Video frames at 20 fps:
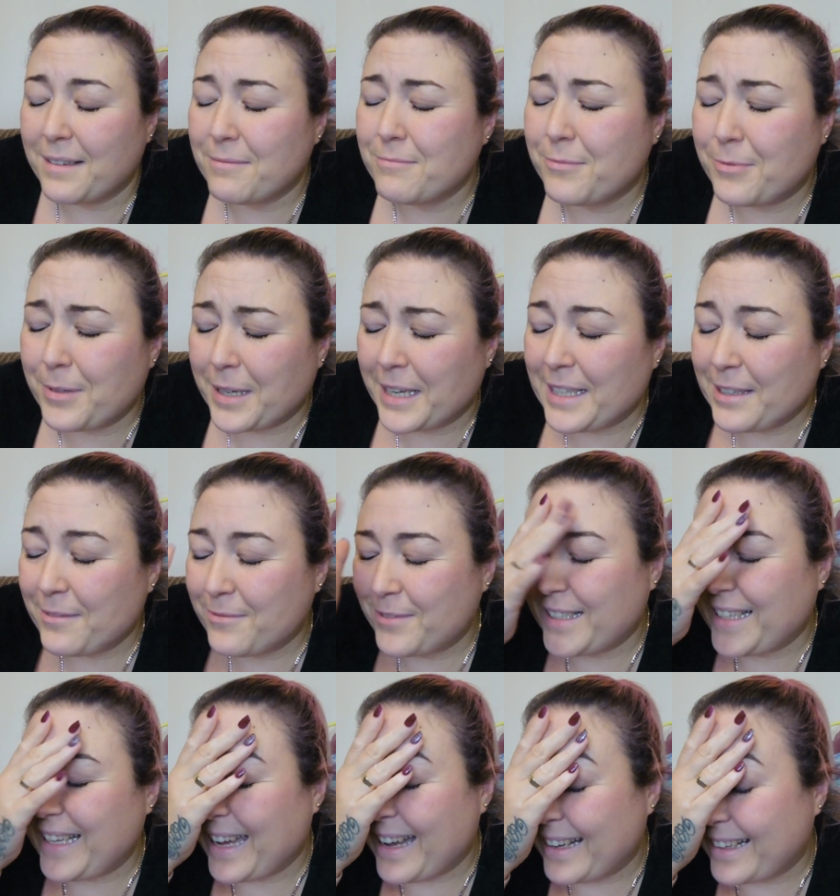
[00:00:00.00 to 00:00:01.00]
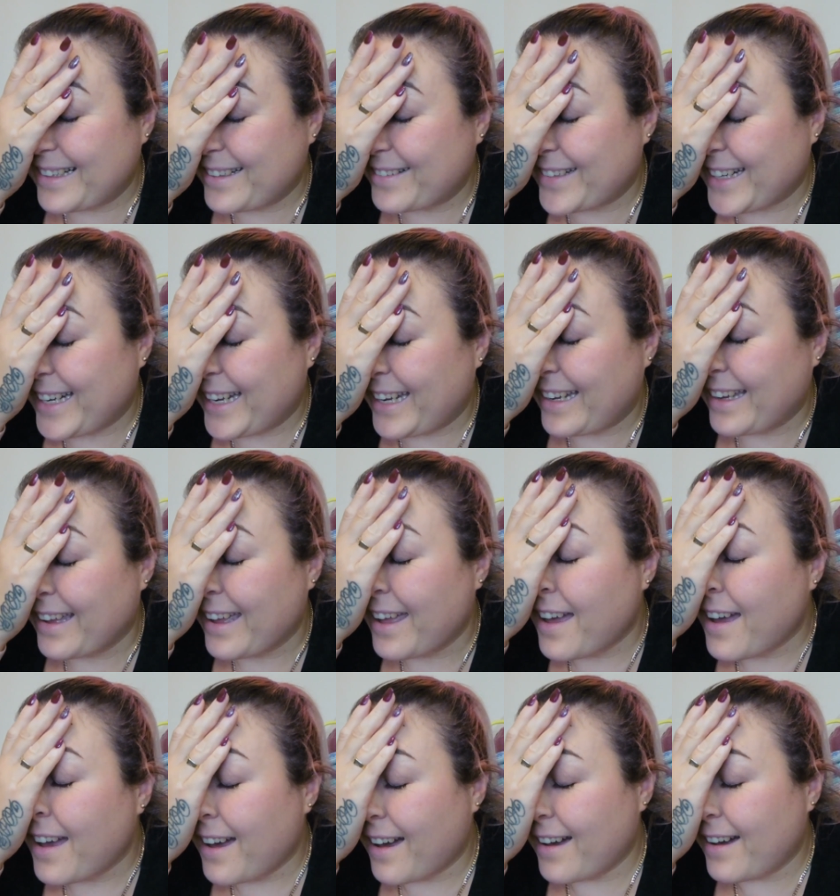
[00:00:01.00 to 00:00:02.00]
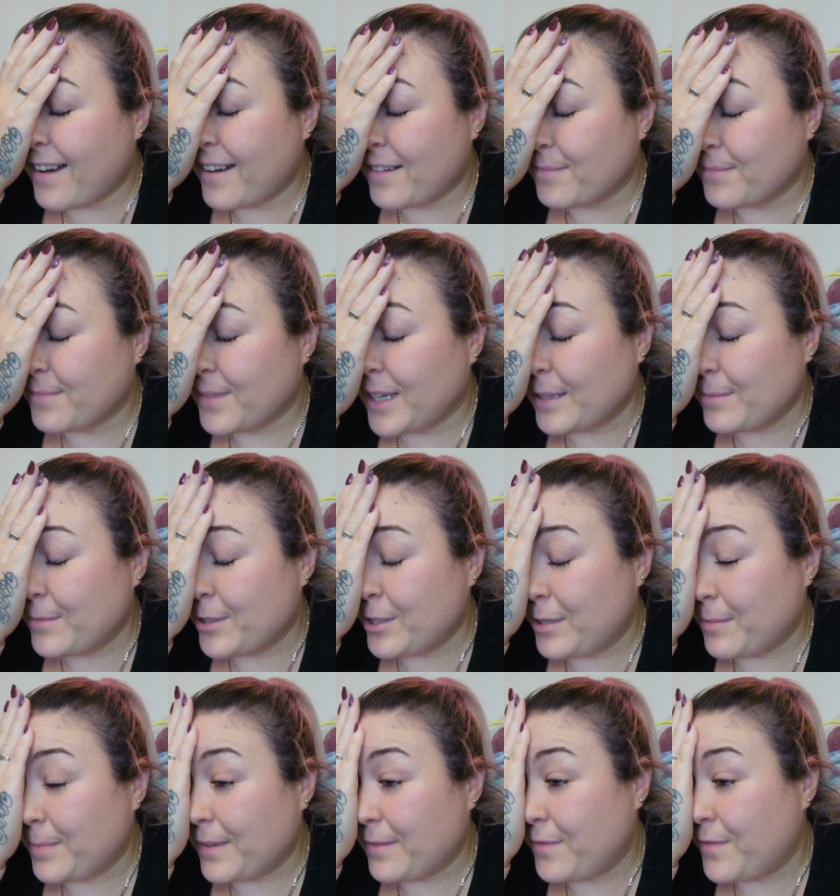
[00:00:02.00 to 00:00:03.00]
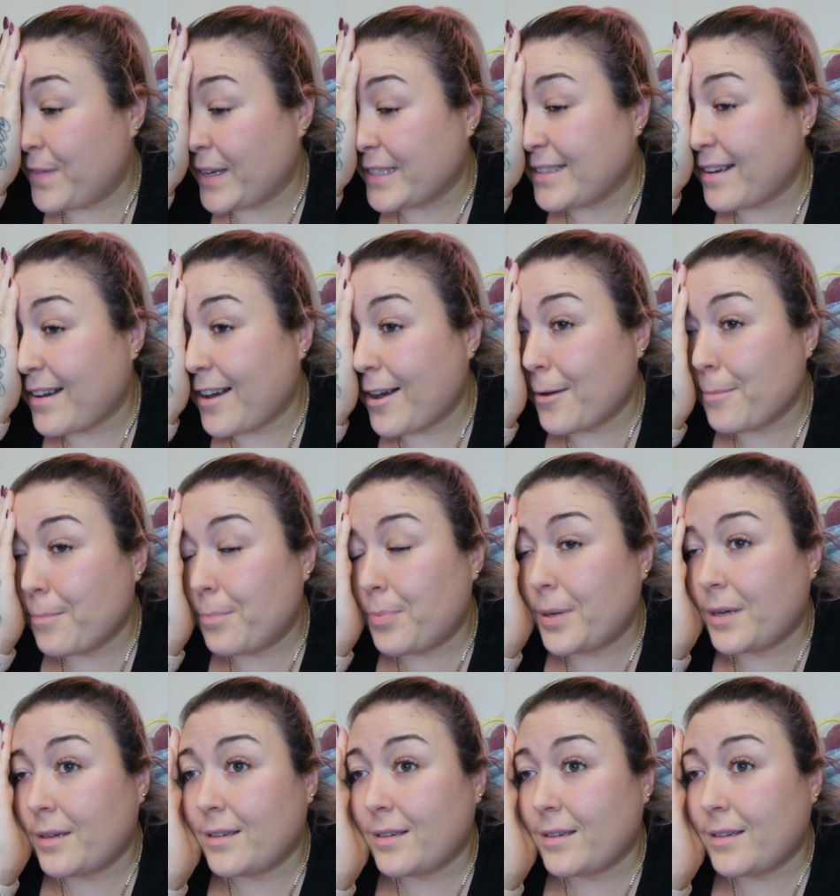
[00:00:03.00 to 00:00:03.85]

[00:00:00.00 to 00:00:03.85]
I'm really, really angry. Um, I'm just a bit fed up.